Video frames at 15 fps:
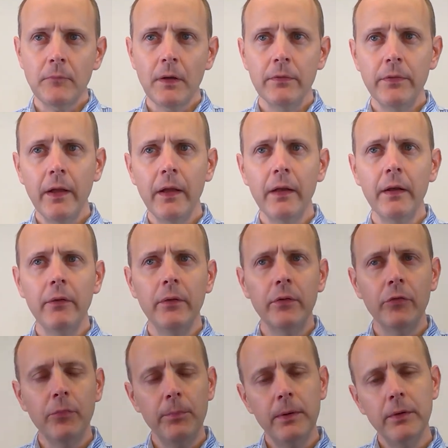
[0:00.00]
that our
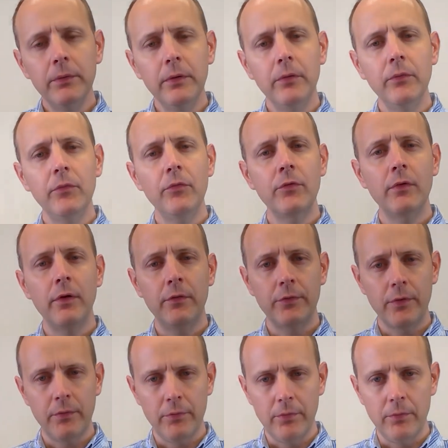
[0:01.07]
experience of
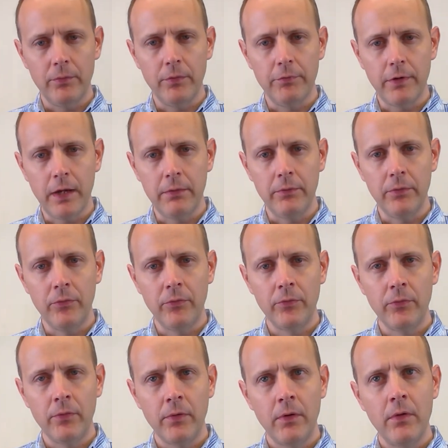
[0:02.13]

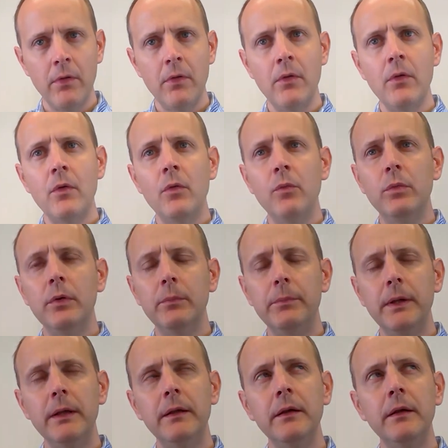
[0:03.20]
coronavirus will
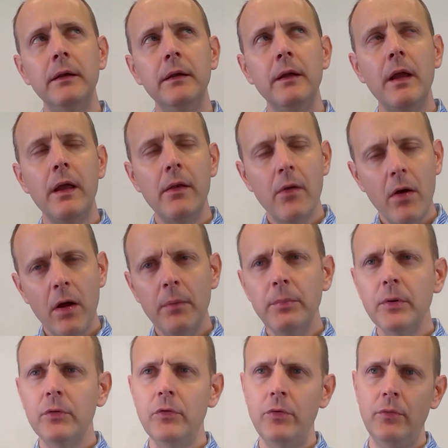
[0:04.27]
be an
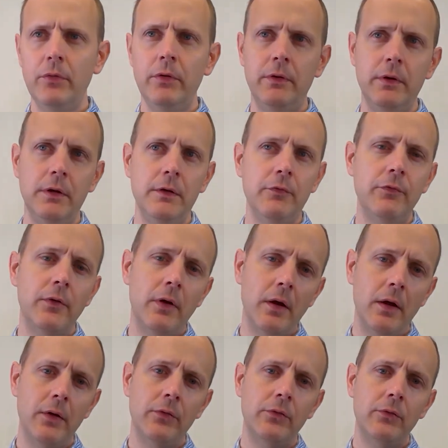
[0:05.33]
opportunity for
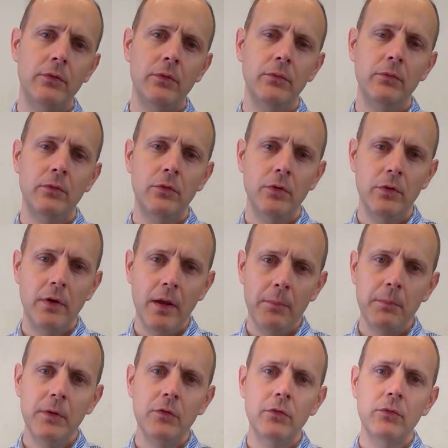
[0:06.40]
us to
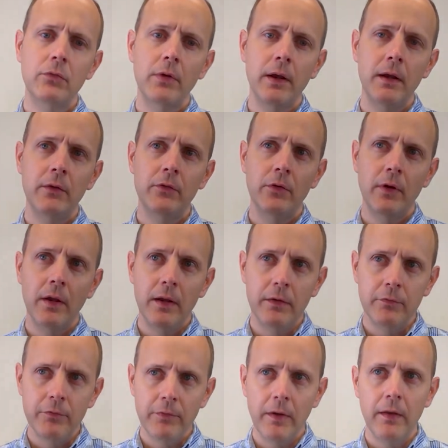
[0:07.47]
demonstrate a
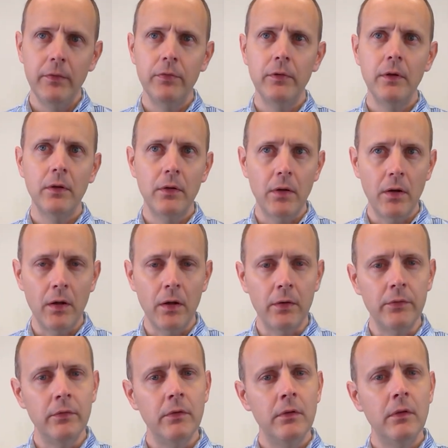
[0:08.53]
faith in
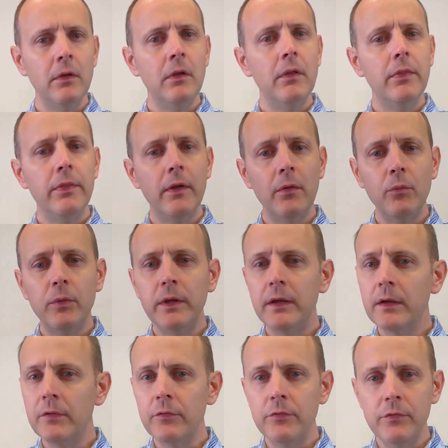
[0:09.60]
God that we
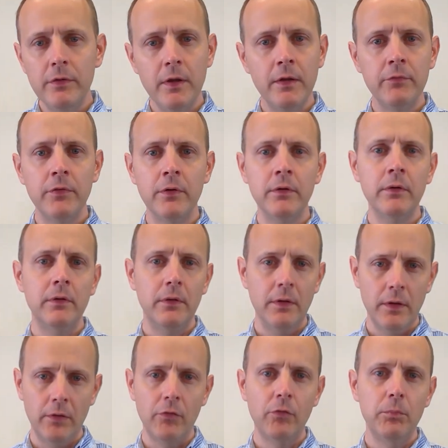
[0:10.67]
have never
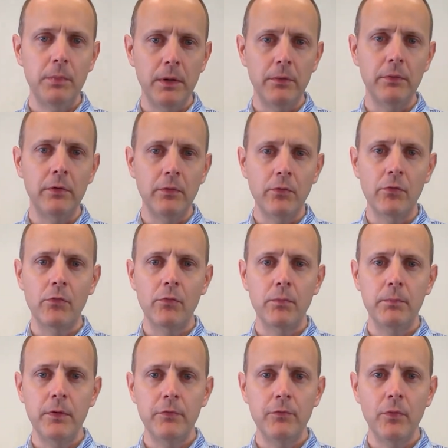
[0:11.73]
experienced
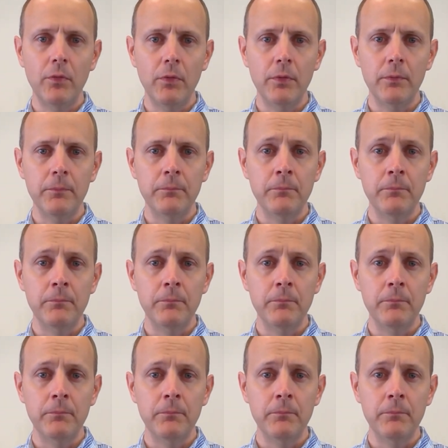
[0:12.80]
before.